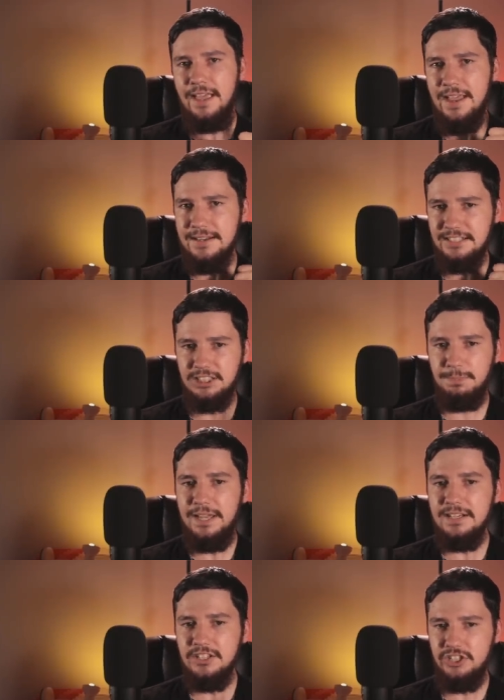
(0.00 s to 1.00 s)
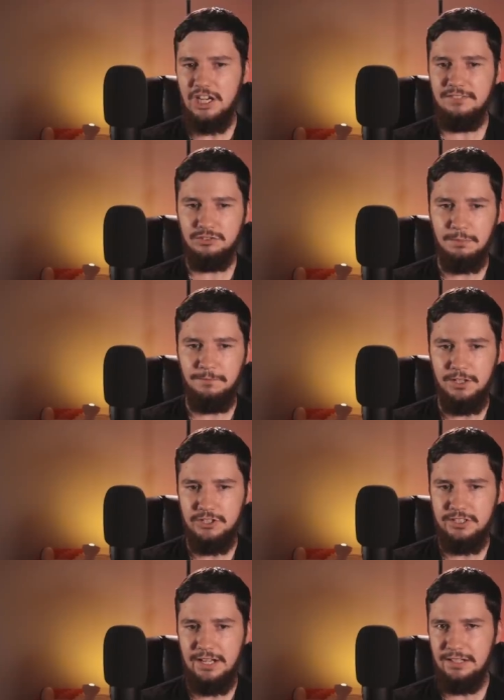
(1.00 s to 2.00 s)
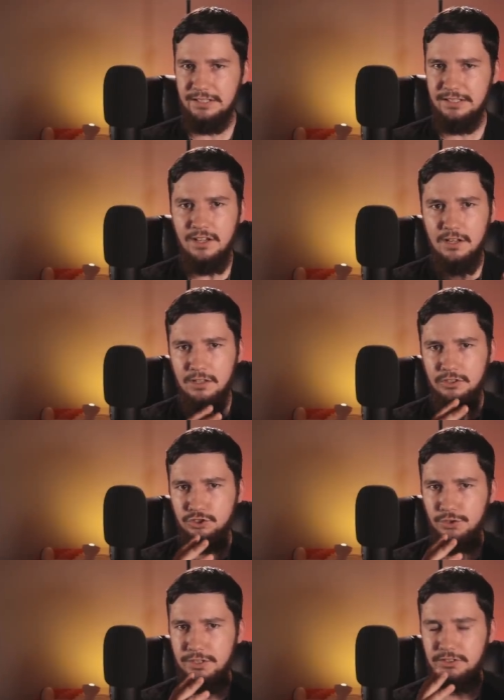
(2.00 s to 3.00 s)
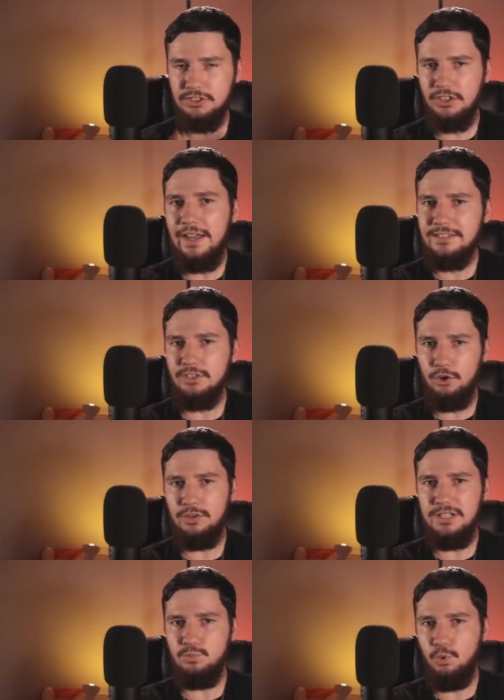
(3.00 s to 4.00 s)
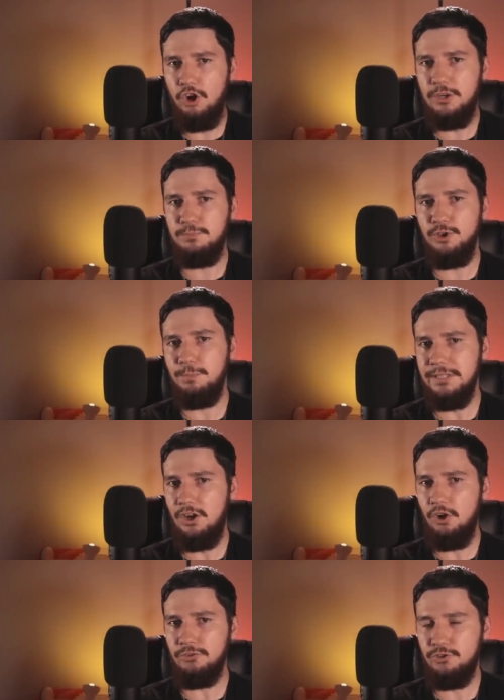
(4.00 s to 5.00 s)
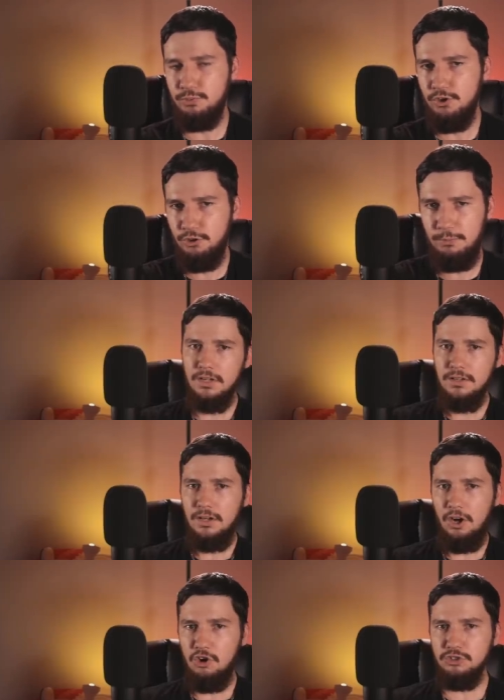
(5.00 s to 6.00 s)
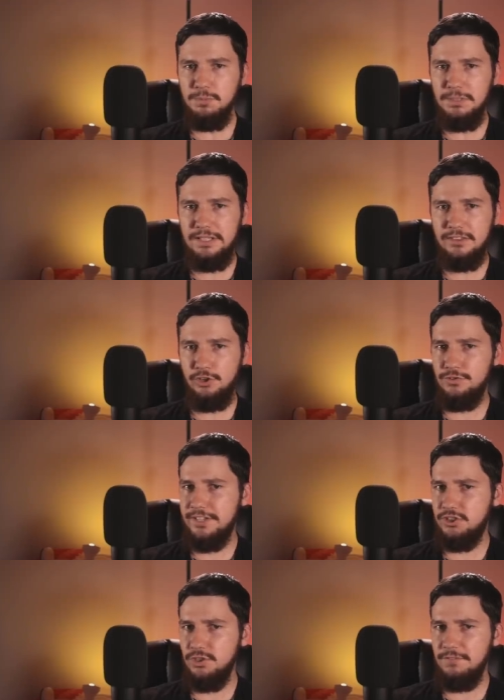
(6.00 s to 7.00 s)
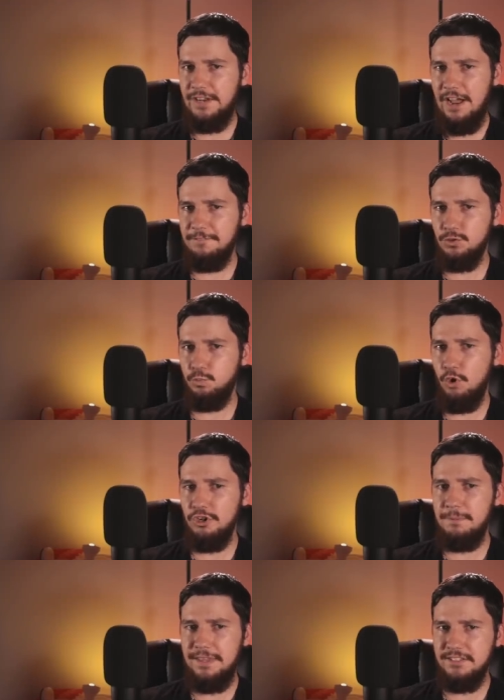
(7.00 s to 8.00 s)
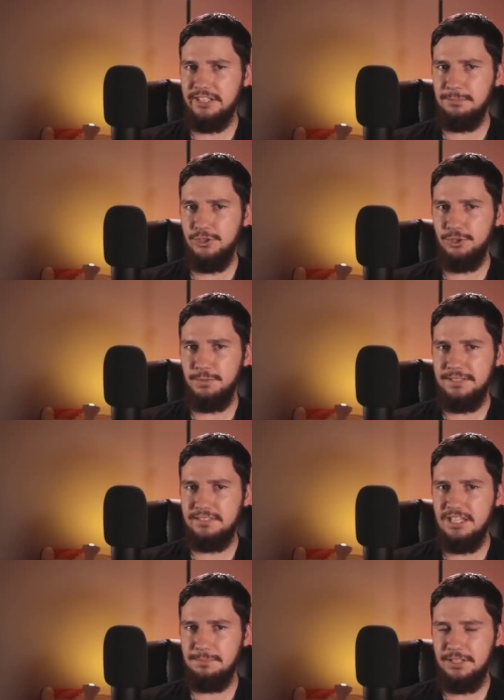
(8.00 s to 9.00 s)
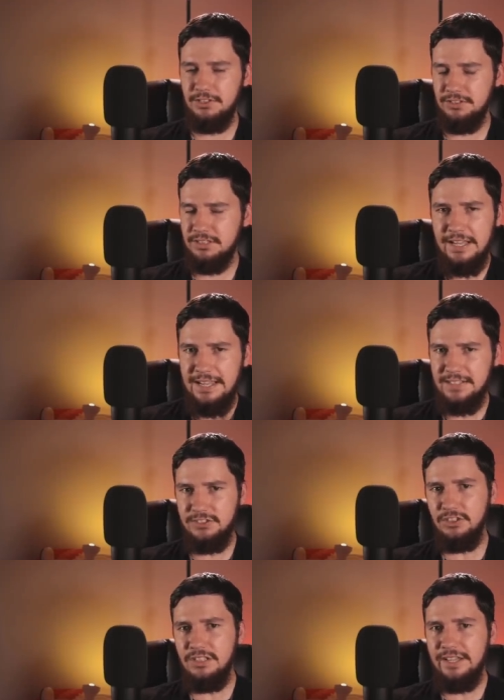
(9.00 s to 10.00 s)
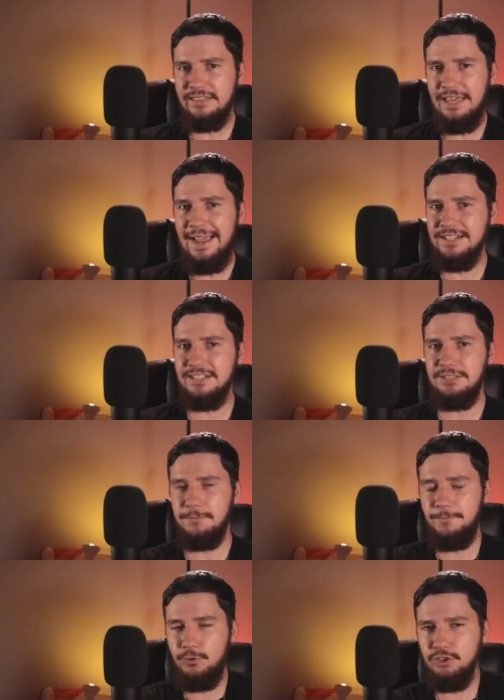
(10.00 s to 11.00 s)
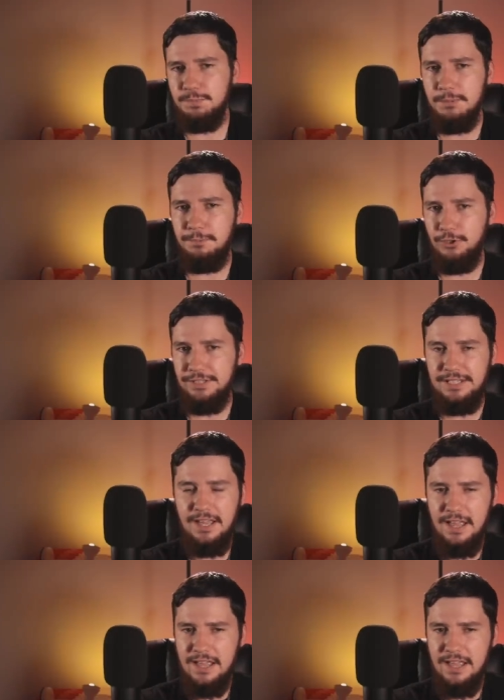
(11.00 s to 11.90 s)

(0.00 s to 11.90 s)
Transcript: and expanding JavaScript functionality so that sites only work properly on Chrome. Ultimately, though, they don't even have to worry about the W3C because it's not like they're actually an enforcement body